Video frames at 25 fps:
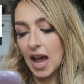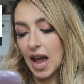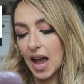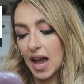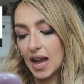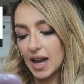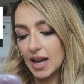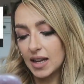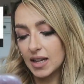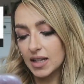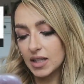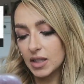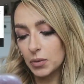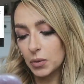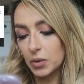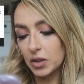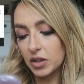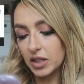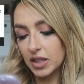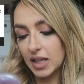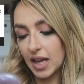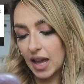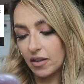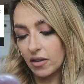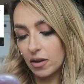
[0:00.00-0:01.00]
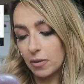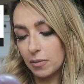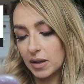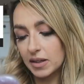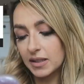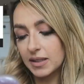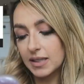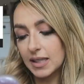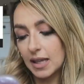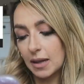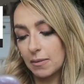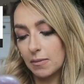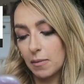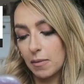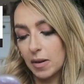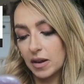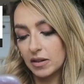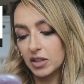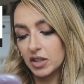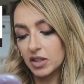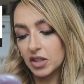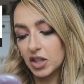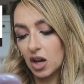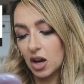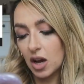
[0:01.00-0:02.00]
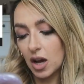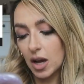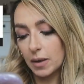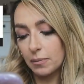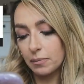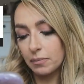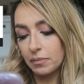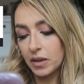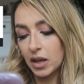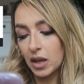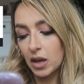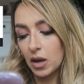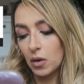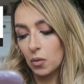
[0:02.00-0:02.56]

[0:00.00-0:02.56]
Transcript: and we we're together about the same amount of time